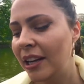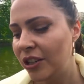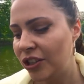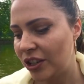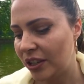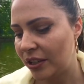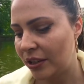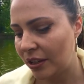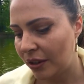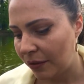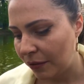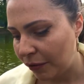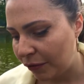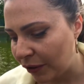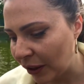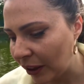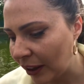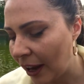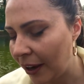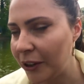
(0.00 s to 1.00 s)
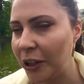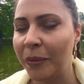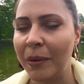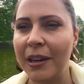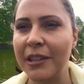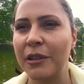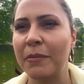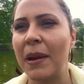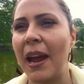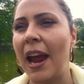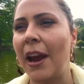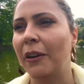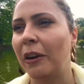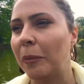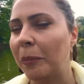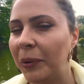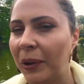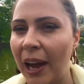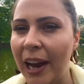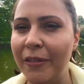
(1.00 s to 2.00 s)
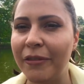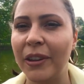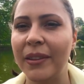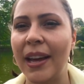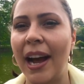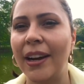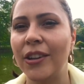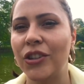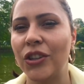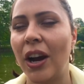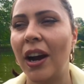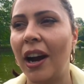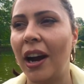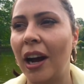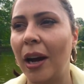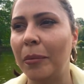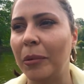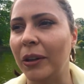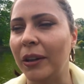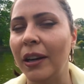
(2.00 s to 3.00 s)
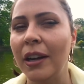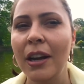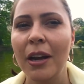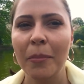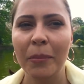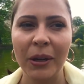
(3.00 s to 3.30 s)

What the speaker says: just fill out your resume or apply for that job or